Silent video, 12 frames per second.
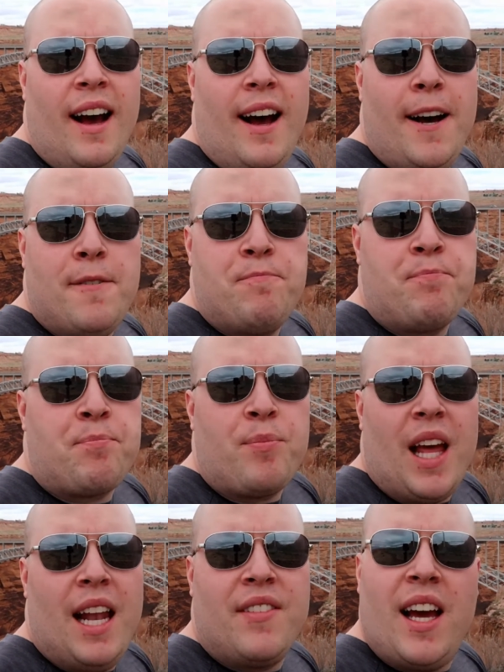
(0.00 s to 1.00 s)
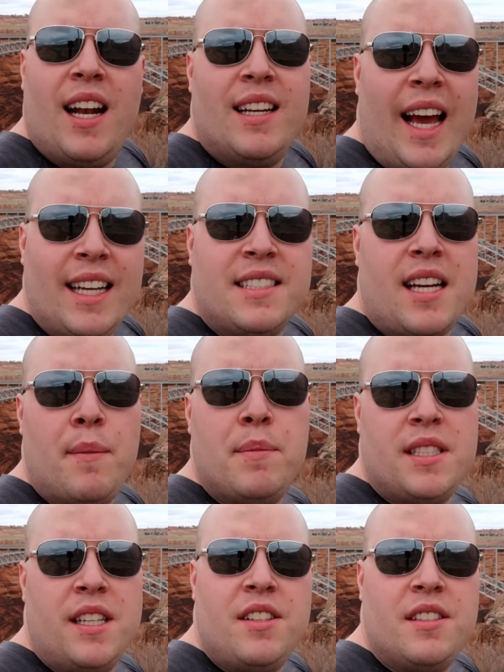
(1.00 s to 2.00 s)
Um, and I've got a nice
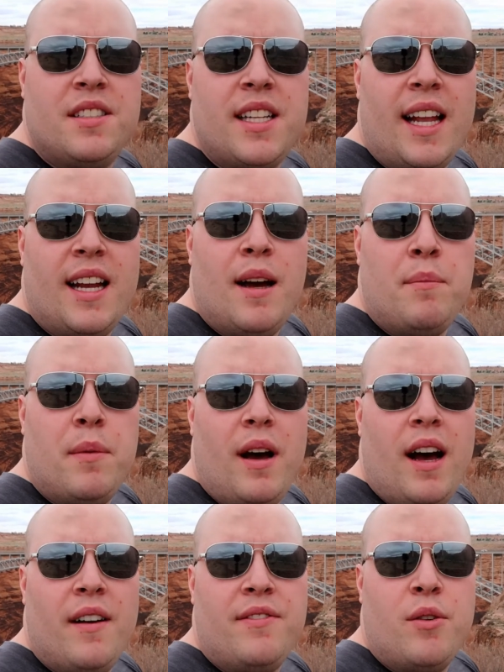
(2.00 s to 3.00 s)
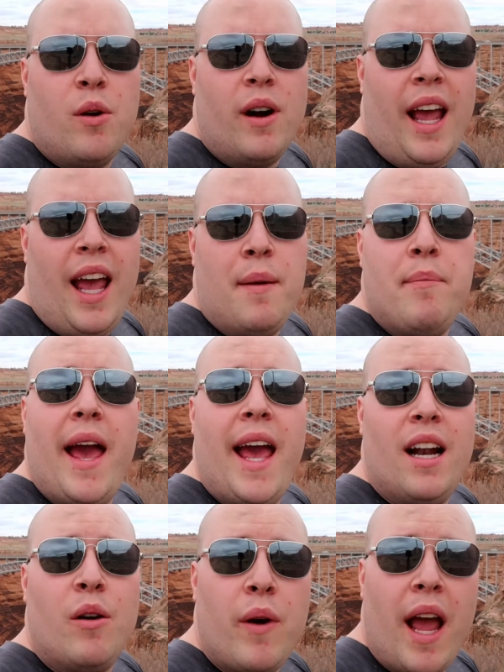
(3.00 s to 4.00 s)
composition set up uh, for a
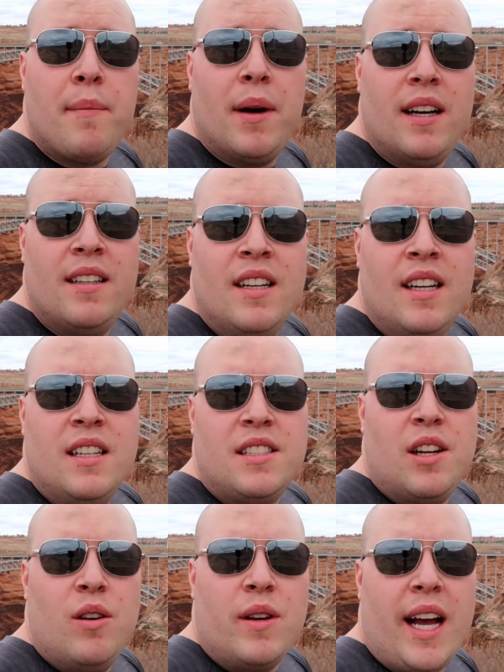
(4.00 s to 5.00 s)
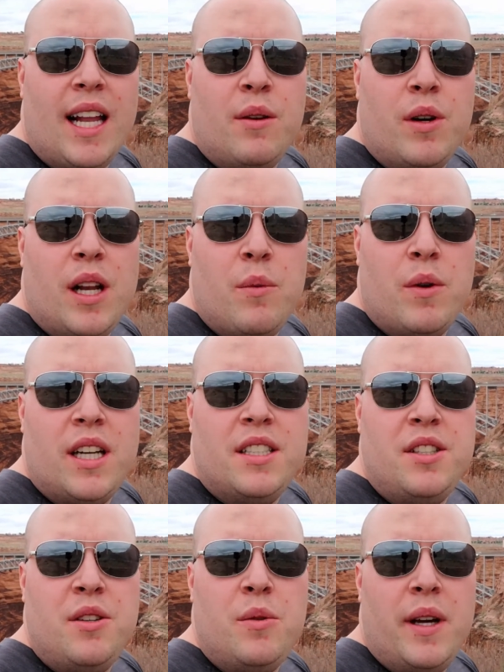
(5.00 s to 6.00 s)
panorama. So kind of what I want to
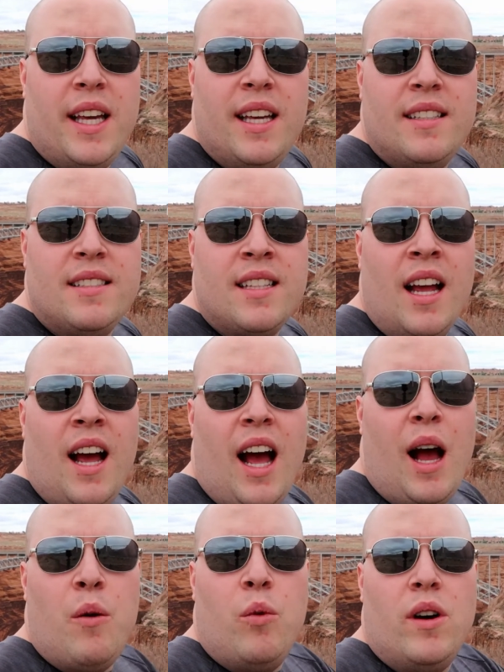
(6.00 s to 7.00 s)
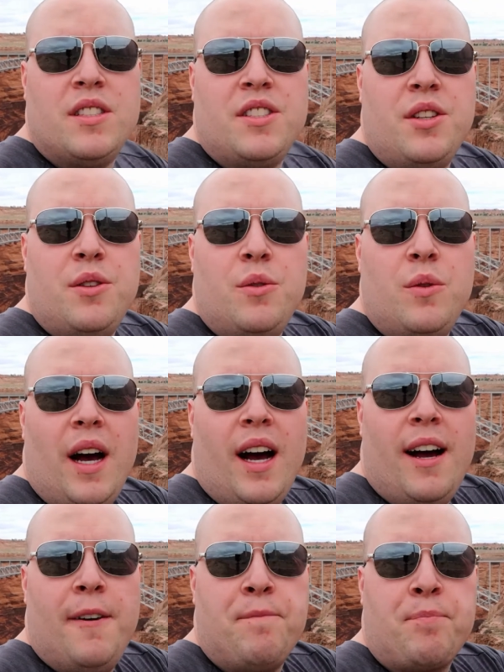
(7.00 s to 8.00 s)
do is I want to
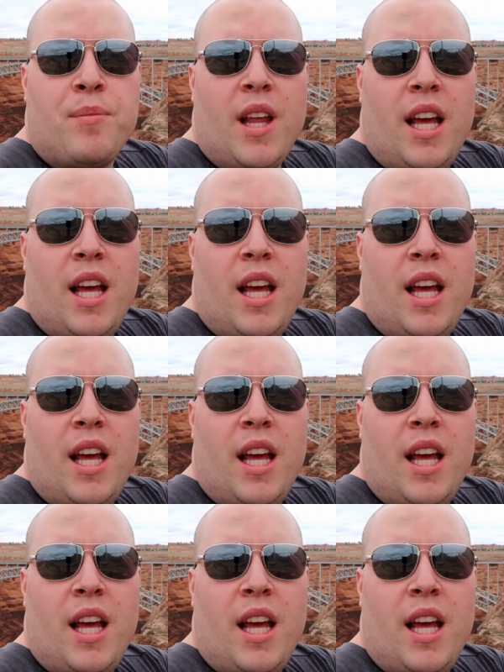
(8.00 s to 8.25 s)
um,